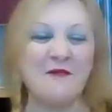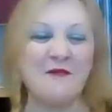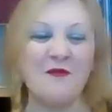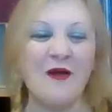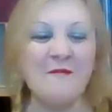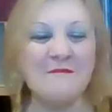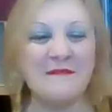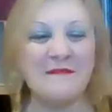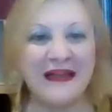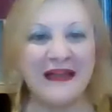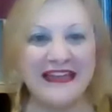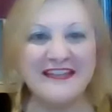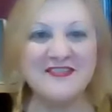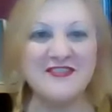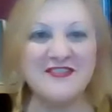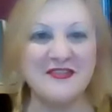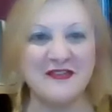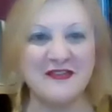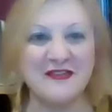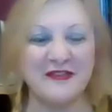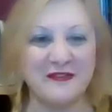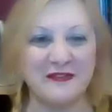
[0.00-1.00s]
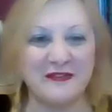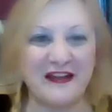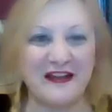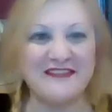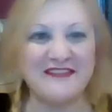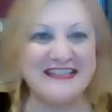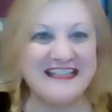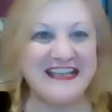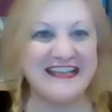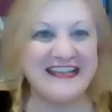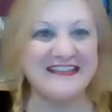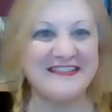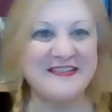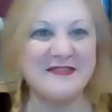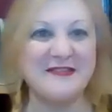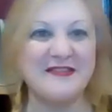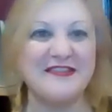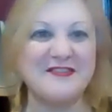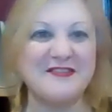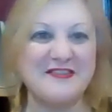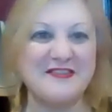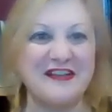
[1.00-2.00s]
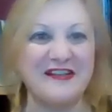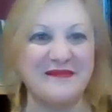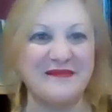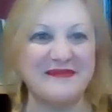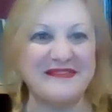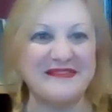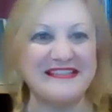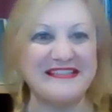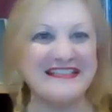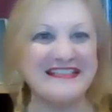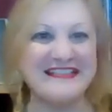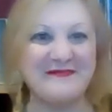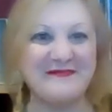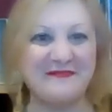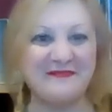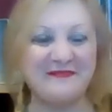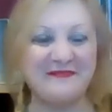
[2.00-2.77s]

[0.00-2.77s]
what made you gravitate to the drums?